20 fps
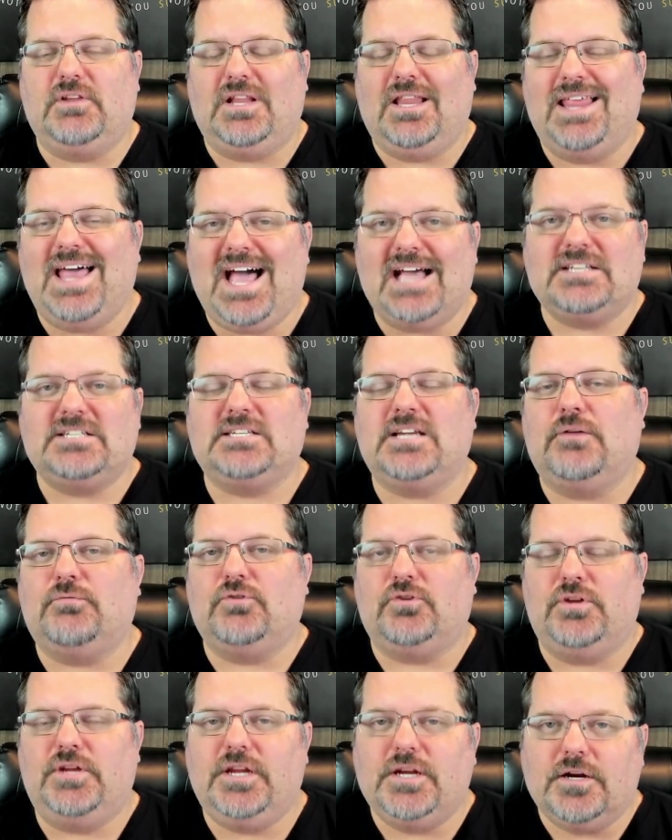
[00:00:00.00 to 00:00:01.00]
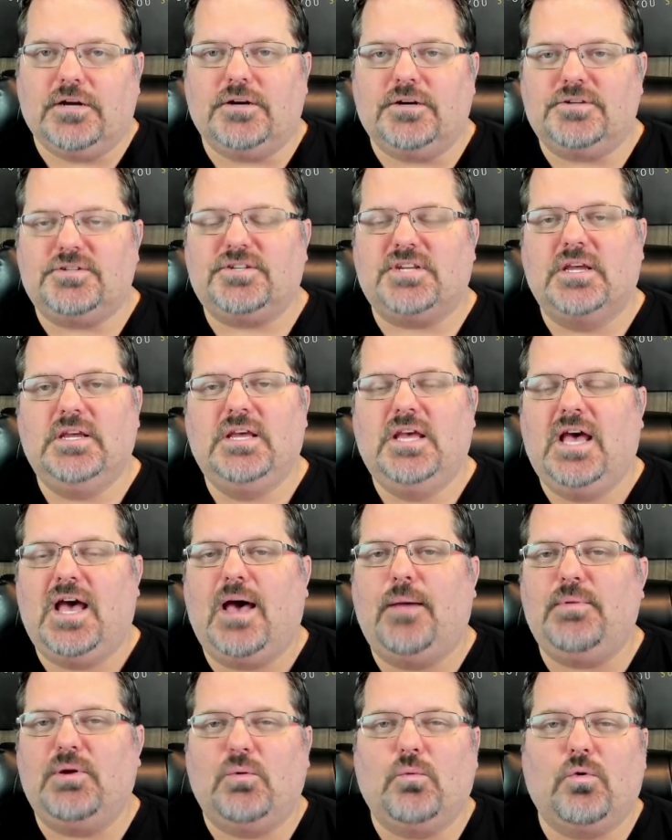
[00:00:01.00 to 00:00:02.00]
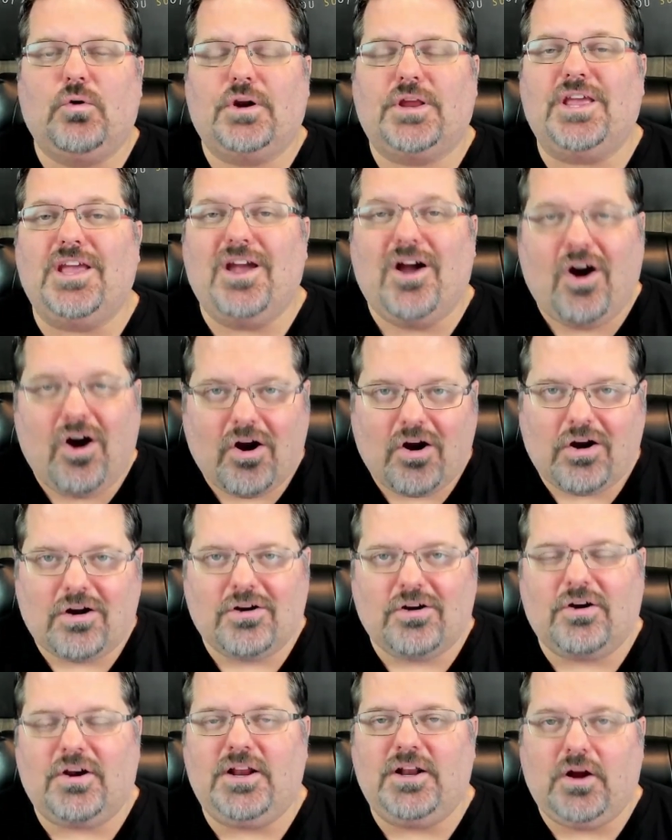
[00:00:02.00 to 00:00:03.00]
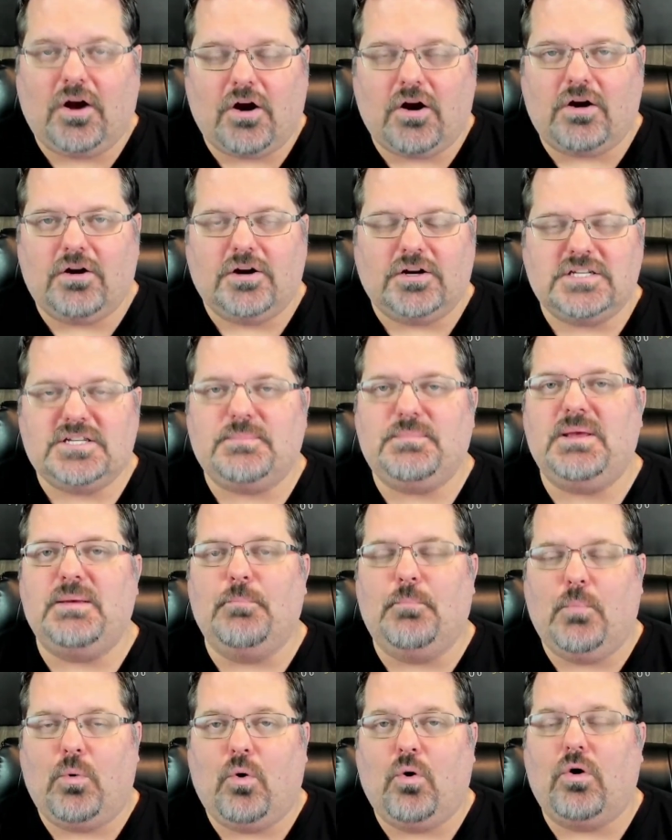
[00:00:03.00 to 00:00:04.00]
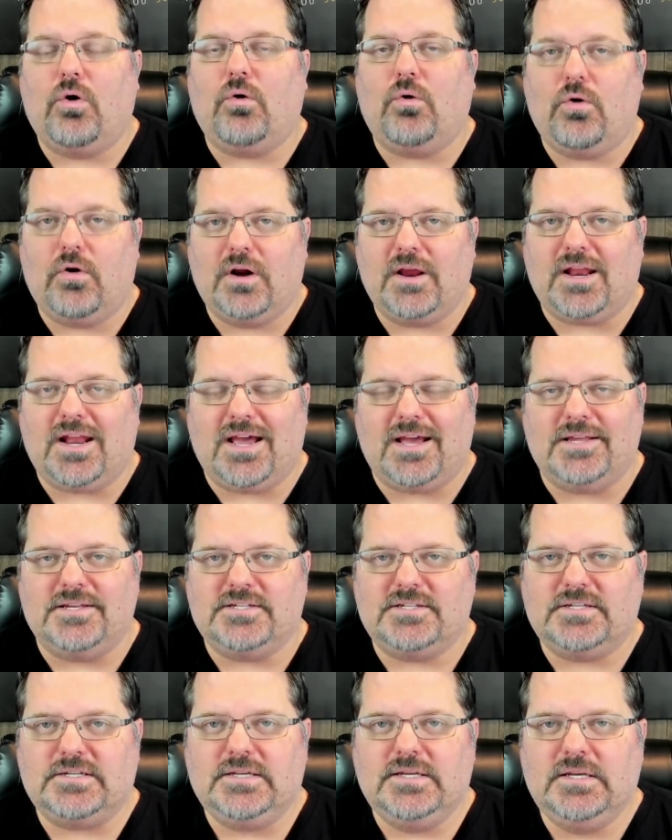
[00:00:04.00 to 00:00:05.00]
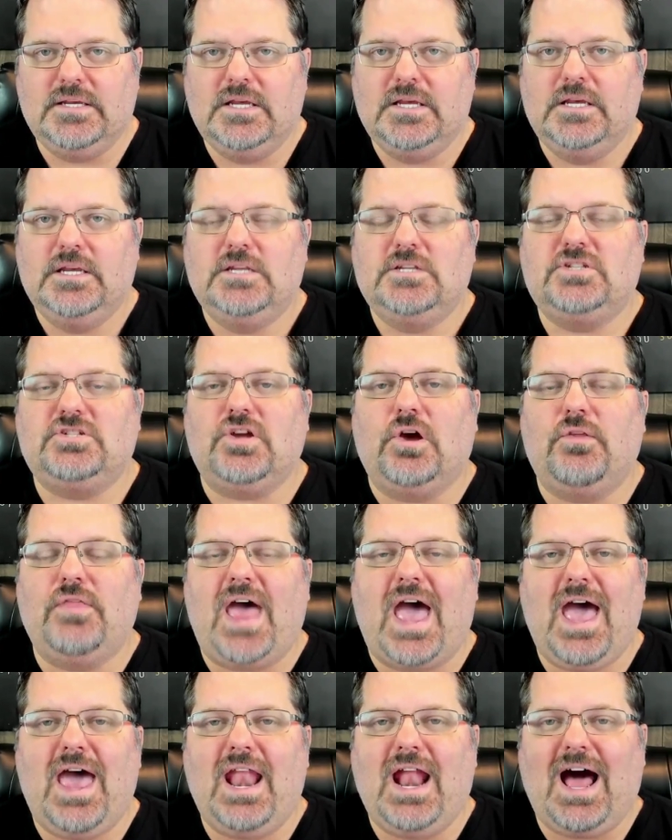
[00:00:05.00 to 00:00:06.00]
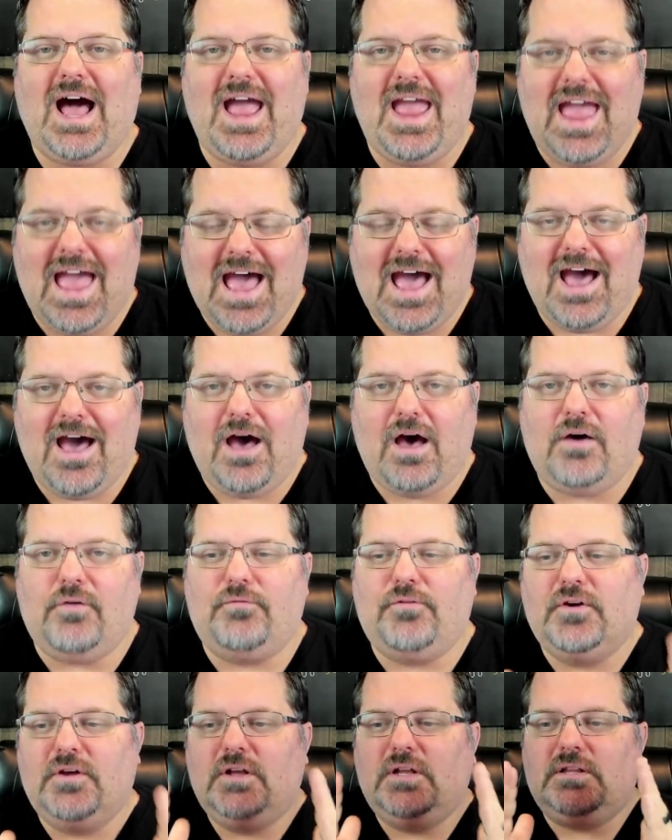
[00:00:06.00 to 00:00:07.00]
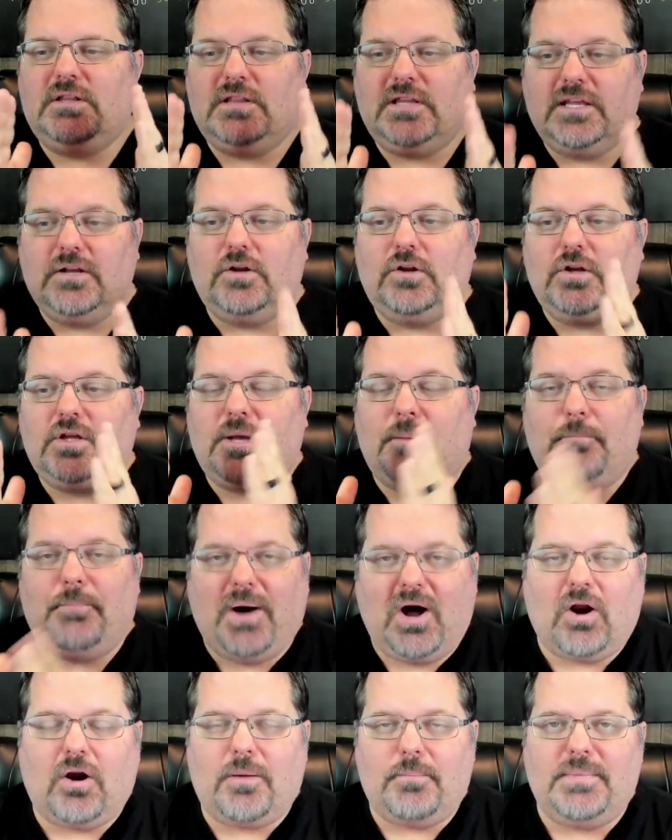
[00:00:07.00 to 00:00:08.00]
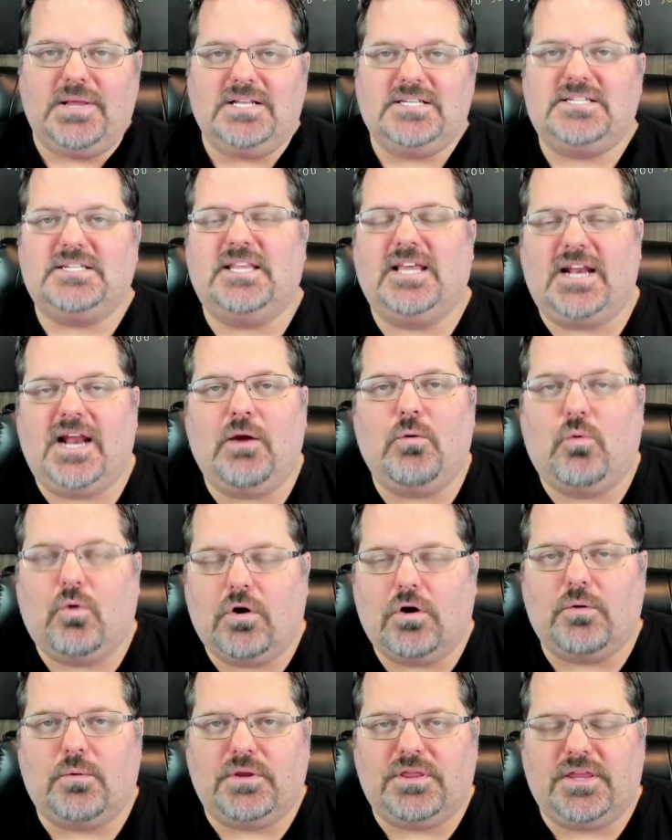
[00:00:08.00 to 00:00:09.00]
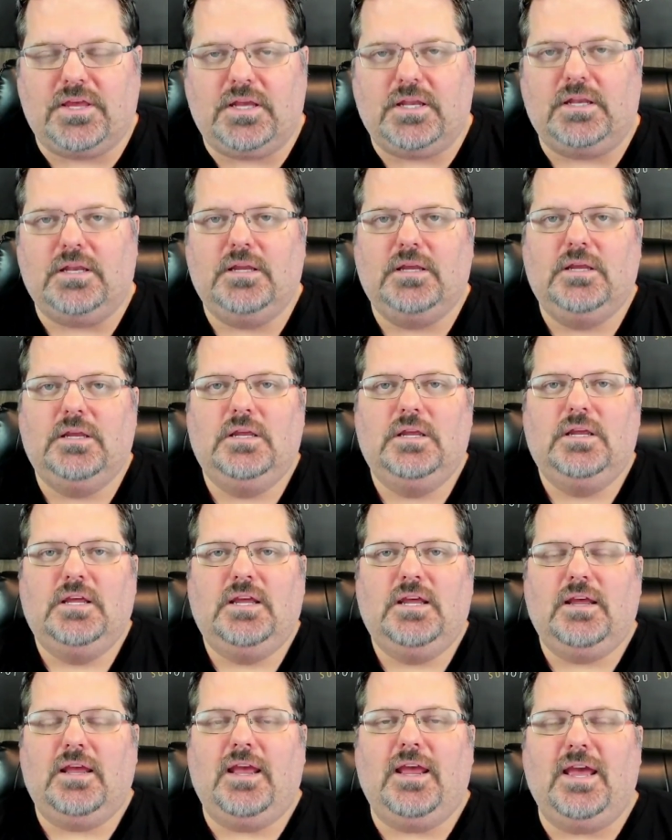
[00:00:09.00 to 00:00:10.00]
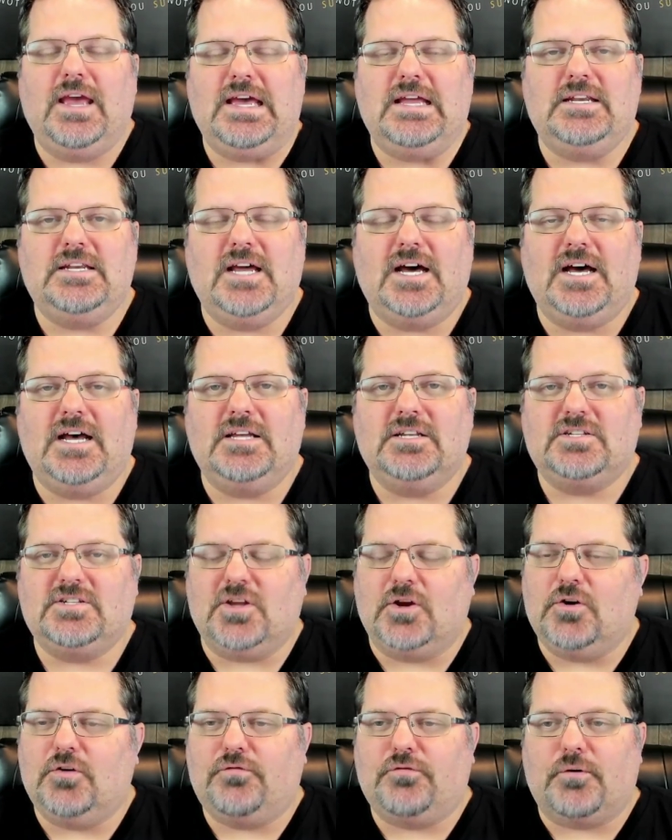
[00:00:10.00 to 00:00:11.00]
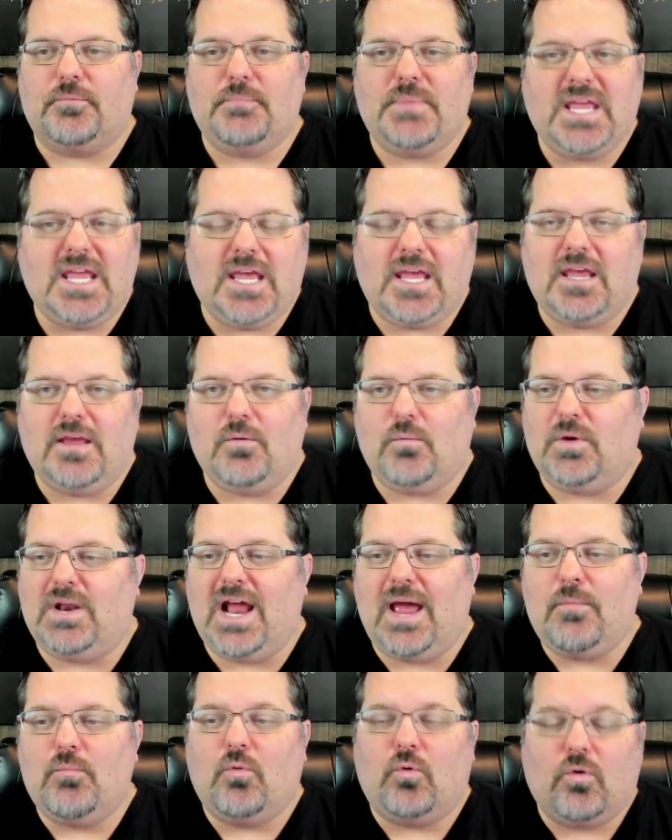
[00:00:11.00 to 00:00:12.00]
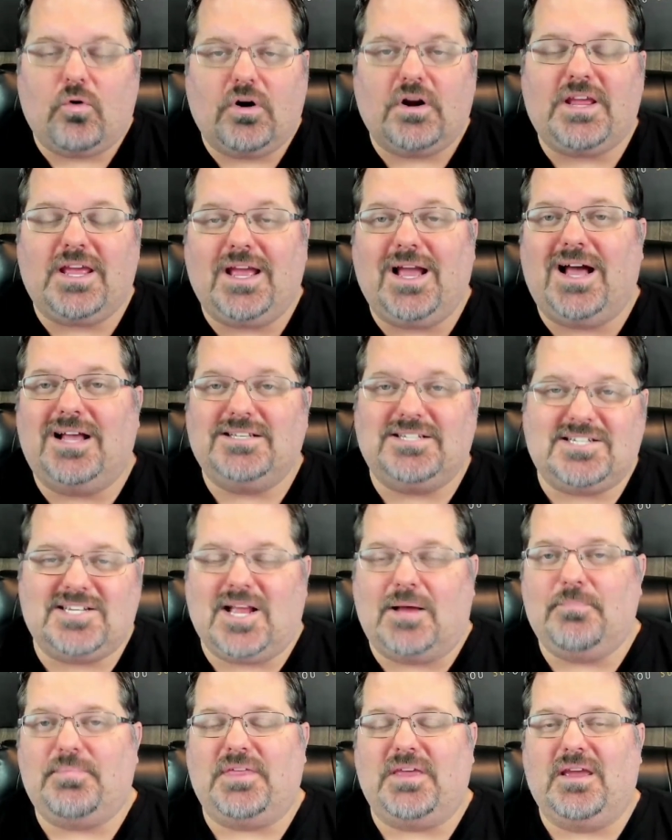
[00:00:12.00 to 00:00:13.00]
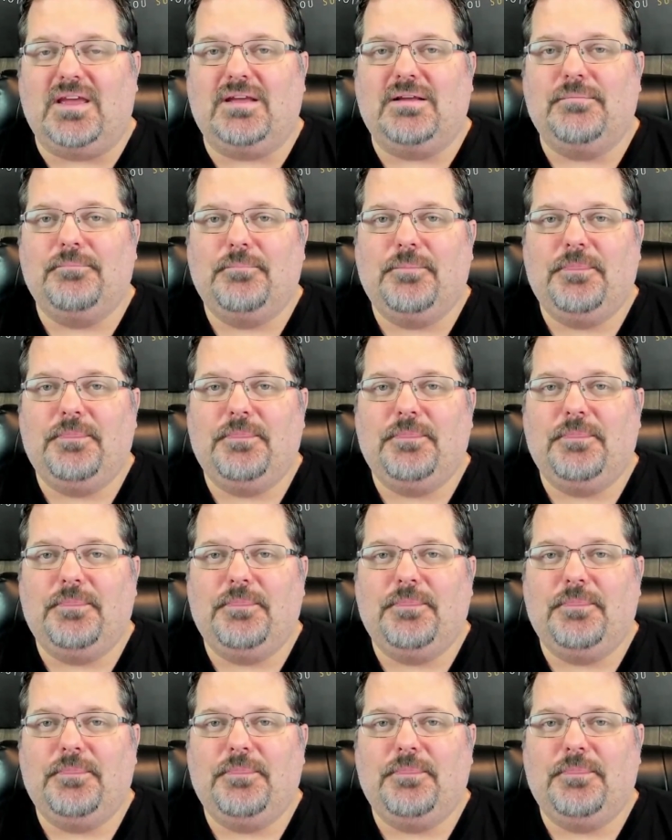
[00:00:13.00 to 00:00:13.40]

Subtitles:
last several years, I've been working harder and harder to be more organized so that I have little compartments that I work within. And so for me, when I'm working on something,